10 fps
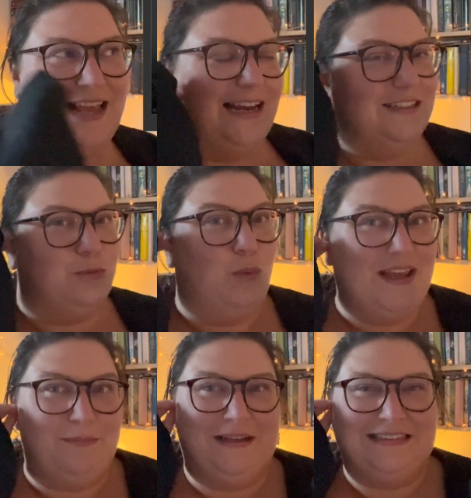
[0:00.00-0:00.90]
And it's
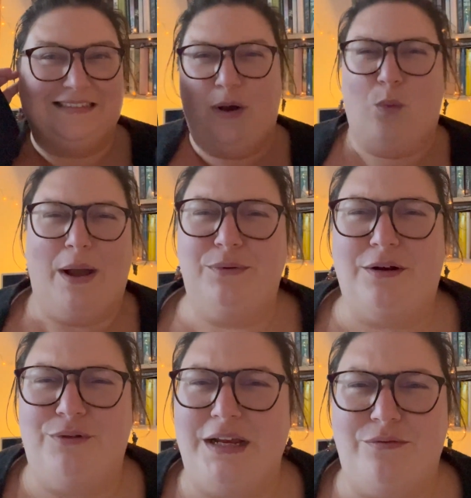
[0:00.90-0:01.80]
weird because it's like, why would I
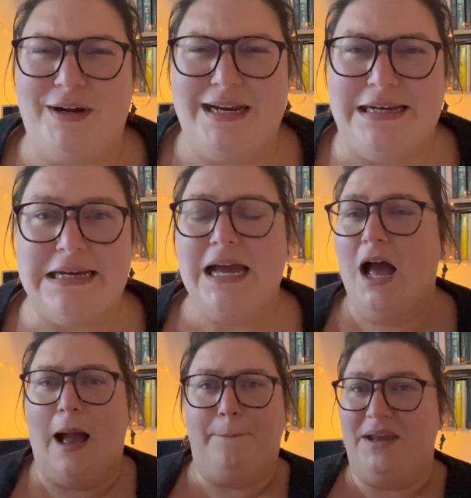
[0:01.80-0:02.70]
reread
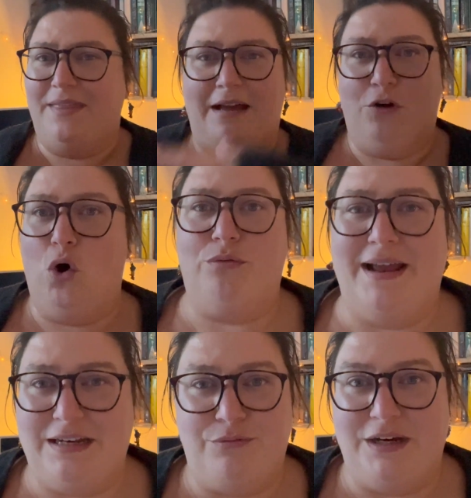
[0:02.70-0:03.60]
a bit that I've
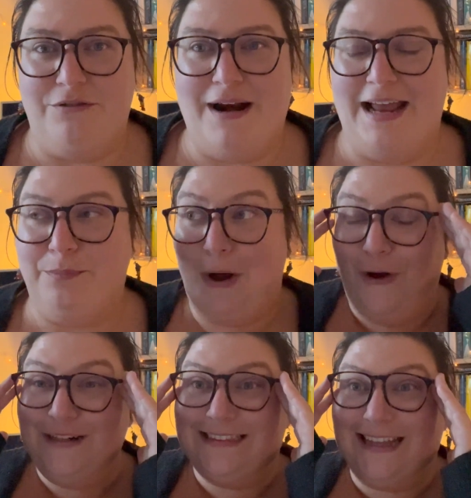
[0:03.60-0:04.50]
already reread? But
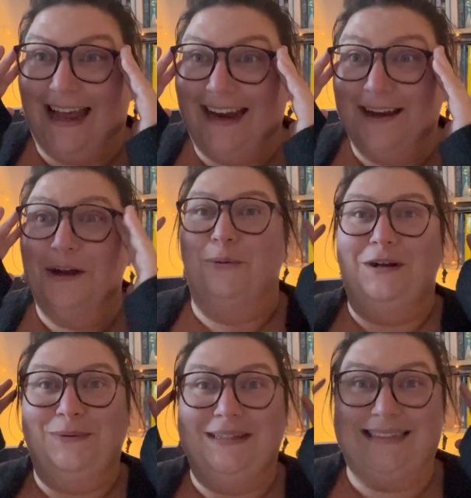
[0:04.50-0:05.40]
honestly, when
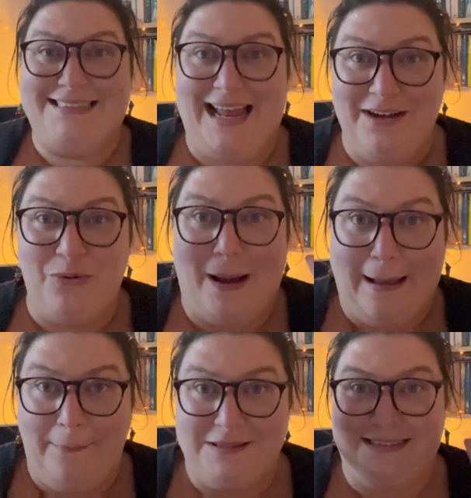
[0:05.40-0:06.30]
you understand what
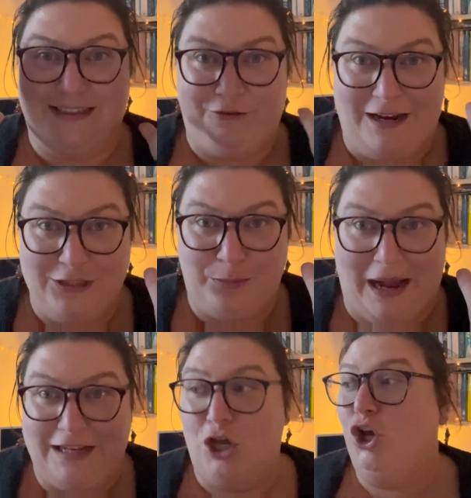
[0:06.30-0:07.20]
happens in the
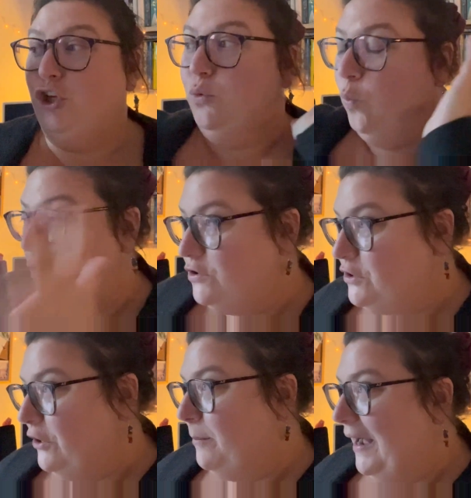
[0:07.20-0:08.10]
flashback, you want to
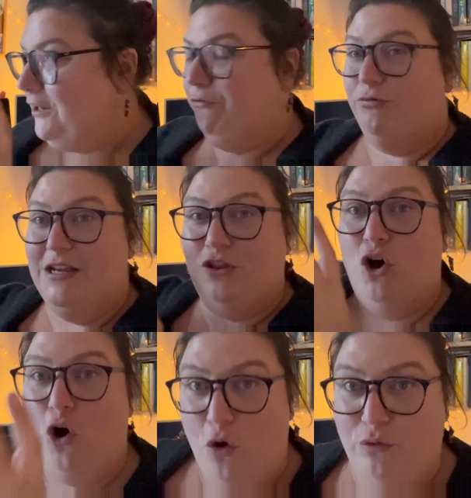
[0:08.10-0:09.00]
go back and read the
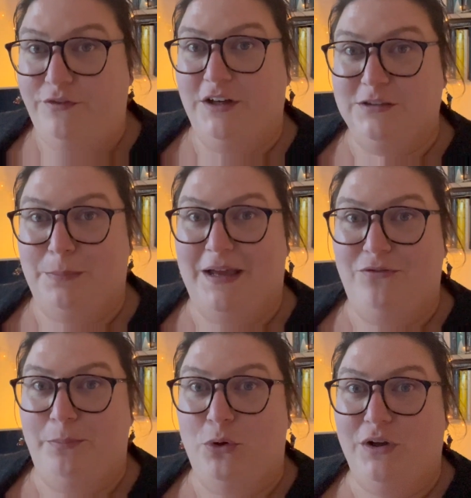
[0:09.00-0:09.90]
whole first bit of
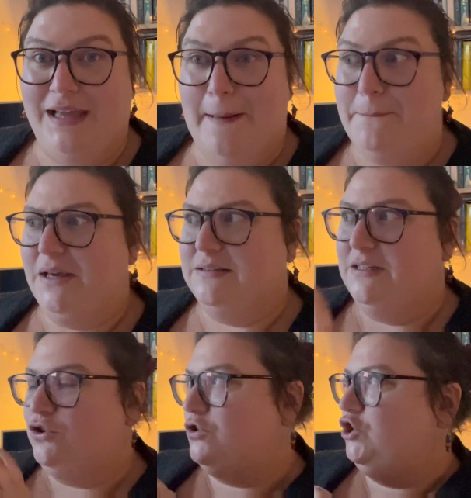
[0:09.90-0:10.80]
the book again, because
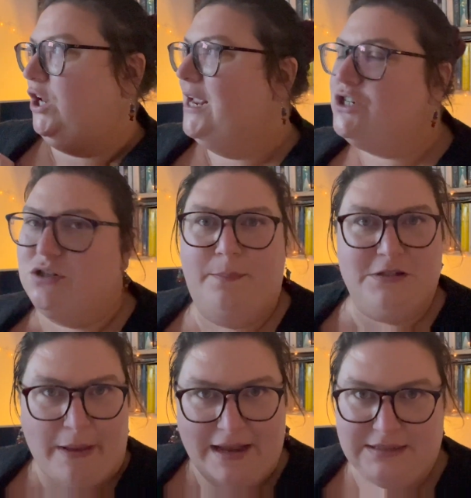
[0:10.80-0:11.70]
it just changes your
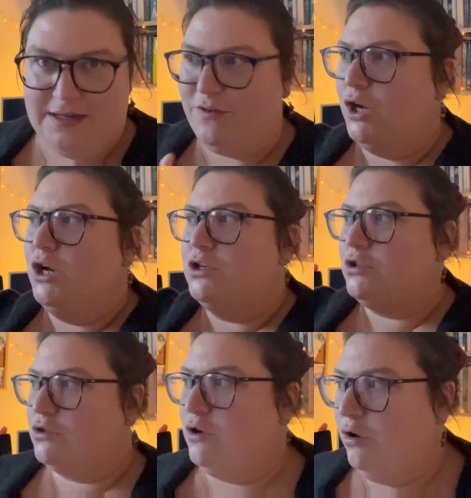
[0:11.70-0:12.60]
perspective
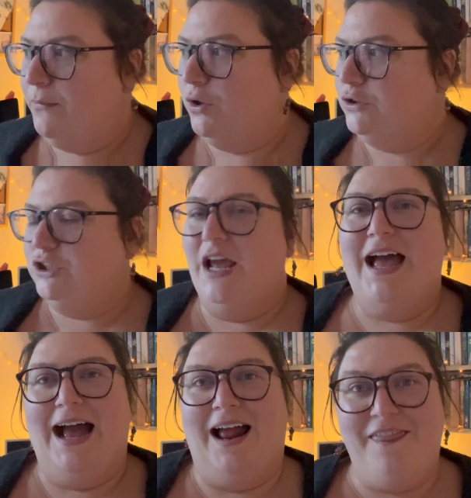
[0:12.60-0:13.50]
so much.
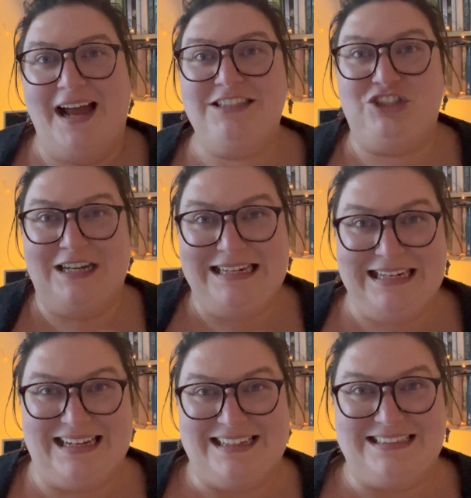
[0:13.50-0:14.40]
And that is
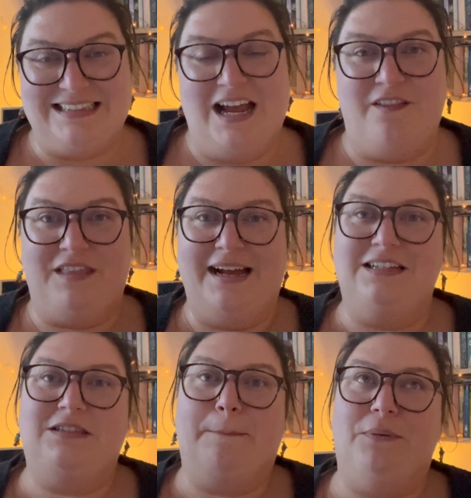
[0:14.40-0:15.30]
genius. That
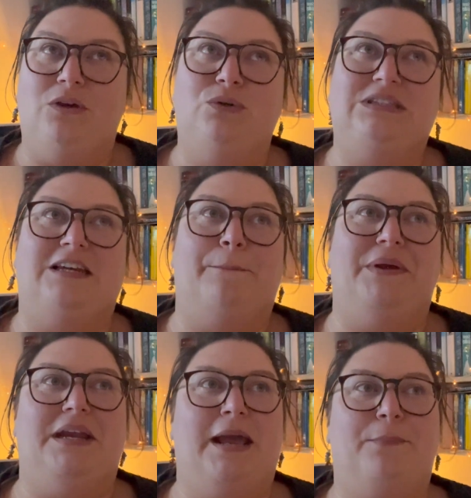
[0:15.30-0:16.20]
is the beauty of
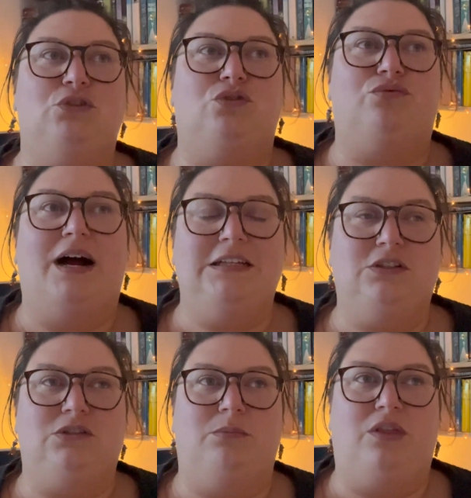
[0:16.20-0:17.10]
being able to write
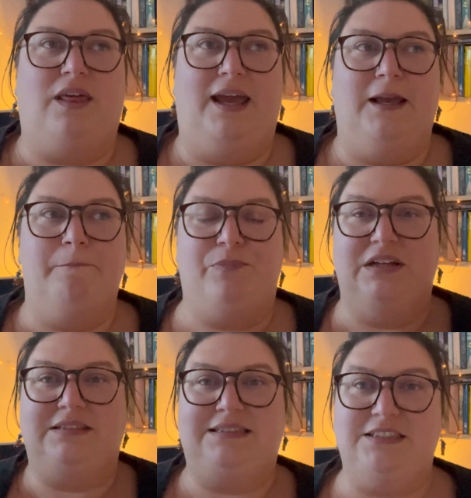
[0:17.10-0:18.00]
something
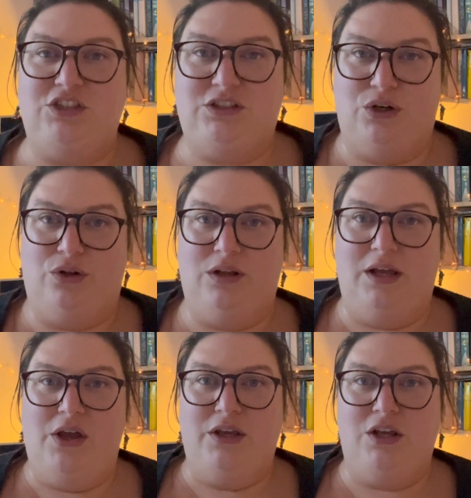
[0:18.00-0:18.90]
that's digital.
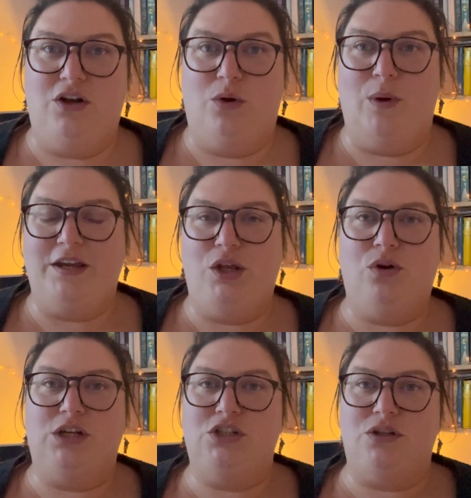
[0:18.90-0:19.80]
You know, when you
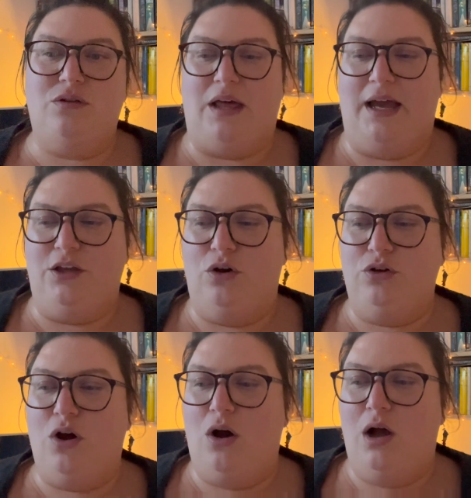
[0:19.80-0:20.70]
can do that, you're
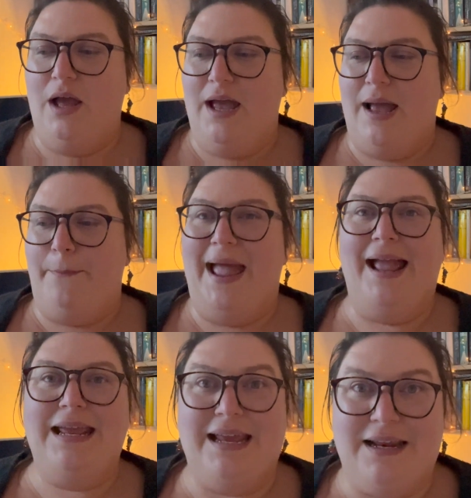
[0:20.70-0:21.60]
not
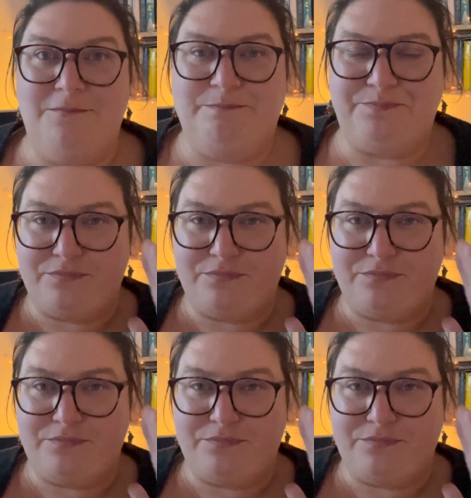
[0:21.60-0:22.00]
paying.